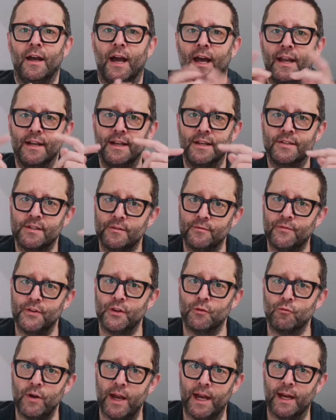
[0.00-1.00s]
and listen for
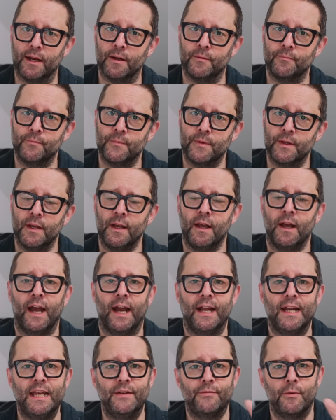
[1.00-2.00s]
the ring.
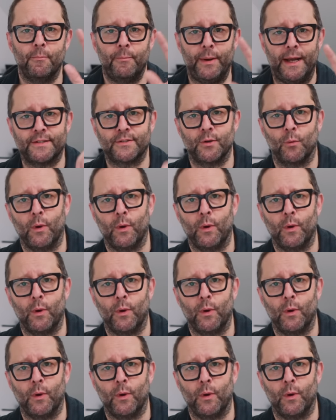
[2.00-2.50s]
An even better